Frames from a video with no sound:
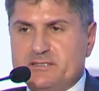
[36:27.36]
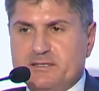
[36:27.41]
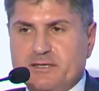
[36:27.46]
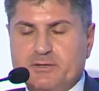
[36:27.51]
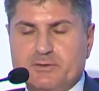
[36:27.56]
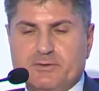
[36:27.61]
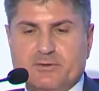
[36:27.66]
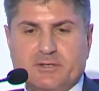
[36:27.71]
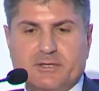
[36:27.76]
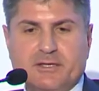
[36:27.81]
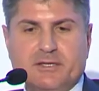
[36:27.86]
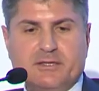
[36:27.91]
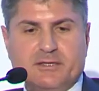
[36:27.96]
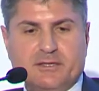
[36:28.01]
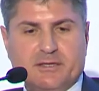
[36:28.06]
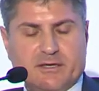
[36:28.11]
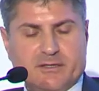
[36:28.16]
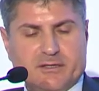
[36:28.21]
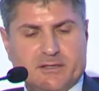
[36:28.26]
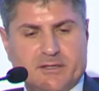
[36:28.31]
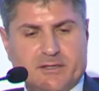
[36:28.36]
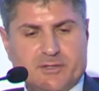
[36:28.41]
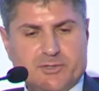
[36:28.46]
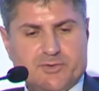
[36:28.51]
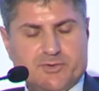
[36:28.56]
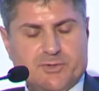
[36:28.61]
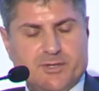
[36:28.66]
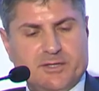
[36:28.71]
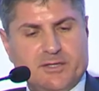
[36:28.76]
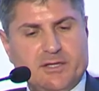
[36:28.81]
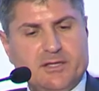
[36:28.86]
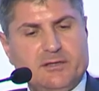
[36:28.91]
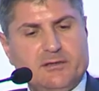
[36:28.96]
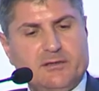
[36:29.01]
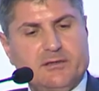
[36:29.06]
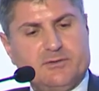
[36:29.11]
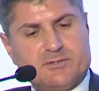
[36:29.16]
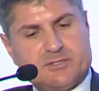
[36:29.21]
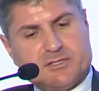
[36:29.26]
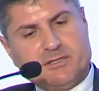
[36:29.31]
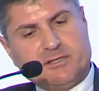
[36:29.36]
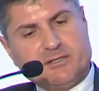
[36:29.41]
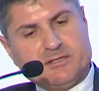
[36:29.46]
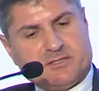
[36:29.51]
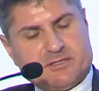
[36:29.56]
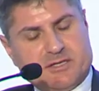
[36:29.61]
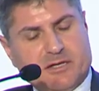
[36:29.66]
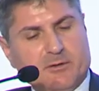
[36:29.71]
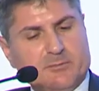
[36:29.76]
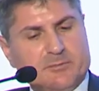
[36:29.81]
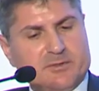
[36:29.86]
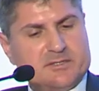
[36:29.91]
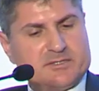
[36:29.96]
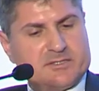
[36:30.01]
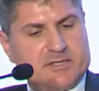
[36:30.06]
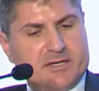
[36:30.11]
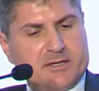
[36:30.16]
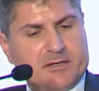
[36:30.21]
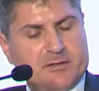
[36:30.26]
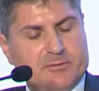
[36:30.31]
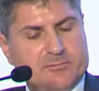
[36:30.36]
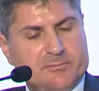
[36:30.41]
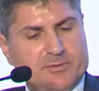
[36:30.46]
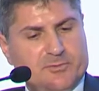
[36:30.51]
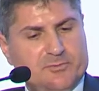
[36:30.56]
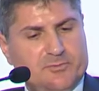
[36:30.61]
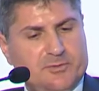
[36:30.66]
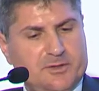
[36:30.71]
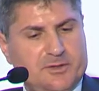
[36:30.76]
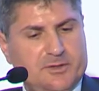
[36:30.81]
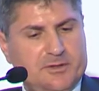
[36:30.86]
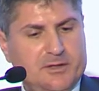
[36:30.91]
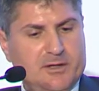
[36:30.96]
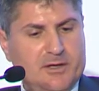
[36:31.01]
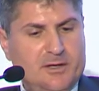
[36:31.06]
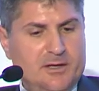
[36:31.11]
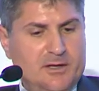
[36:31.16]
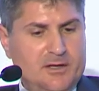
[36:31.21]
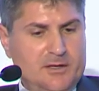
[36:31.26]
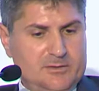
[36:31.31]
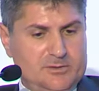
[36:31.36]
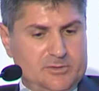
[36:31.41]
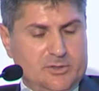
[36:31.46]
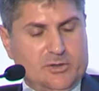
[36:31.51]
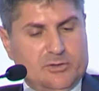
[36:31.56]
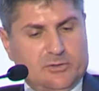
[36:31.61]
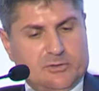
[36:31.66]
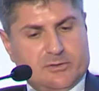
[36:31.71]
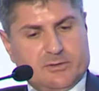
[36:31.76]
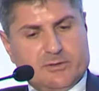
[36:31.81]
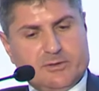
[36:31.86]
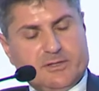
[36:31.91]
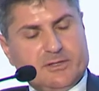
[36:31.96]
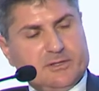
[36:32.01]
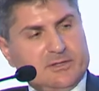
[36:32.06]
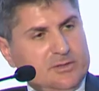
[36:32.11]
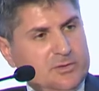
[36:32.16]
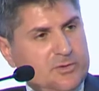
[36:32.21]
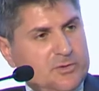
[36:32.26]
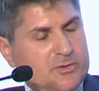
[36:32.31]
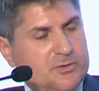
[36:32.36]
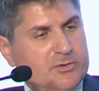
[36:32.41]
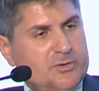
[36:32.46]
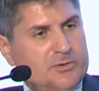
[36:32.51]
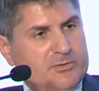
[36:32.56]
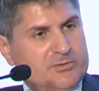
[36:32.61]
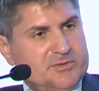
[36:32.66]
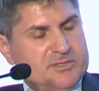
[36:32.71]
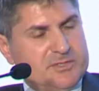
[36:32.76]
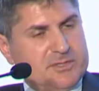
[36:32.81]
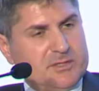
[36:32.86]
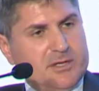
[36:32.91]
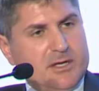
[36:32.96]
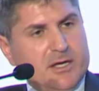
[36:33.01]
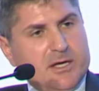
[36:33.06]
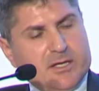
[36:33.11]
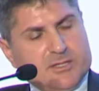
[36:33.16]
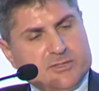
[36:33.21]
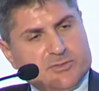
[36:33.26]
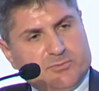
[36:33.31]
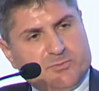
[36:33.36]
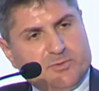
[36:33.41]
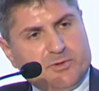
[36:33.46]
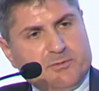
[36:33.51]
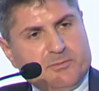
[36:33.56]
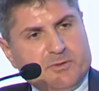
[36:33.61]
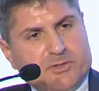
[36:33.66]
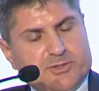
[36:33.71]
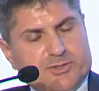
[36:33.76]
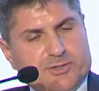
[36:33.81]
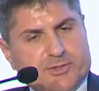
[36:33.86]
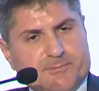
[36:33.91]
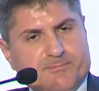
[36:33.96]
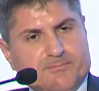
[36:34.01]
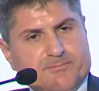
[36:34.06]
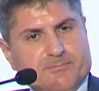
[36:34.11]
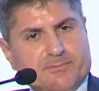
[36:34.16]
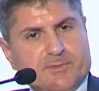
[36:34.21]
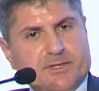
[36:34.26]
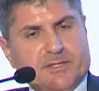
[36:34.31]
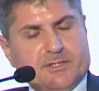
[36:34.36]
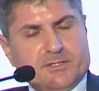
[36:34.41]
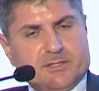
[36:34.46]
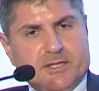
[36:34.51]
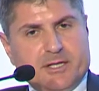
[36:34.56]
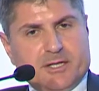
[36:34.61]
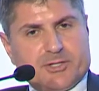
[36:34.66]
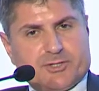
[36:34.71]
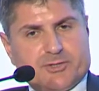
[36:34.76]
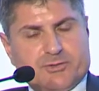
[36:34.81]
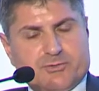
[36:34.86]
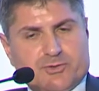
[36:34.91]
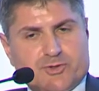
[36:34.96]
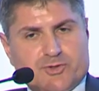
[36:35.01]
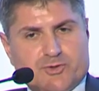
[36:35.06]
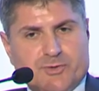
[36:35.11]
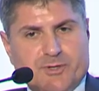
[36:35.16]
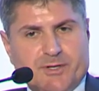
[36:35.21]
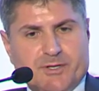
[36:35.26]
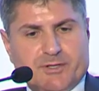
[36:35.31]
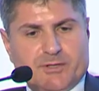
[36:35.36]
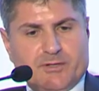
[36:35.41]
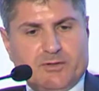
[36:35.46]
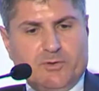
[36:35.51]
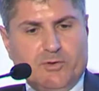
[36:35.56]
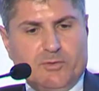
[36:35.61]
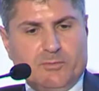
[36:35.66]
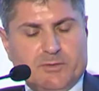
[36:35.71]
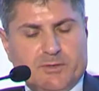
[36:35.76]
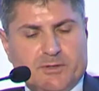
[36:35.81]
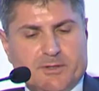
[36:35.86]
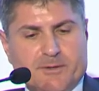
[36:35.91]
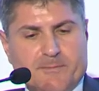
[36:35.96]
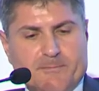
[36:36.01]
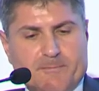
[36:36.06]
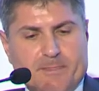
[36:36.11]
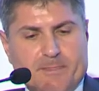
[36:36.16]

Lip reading: later in the other country, and then there's another settlement cycle between dollar and the local currency. So pretty much international trade globally